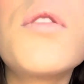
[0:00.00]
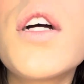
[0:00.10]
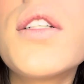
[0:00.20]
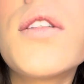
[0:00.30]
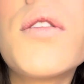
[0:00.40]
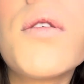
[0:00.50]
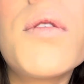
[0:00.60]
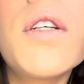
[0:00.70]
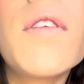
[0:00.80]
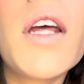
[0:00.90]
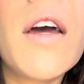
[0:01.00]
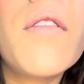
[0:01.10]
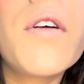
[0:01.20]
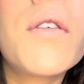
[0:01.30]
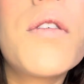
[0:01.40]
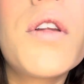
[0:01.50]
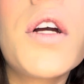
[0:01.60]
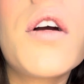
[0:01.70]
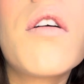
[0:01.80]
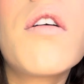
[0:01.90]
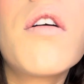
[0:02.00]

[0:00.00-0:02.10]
I just don't even ever go there.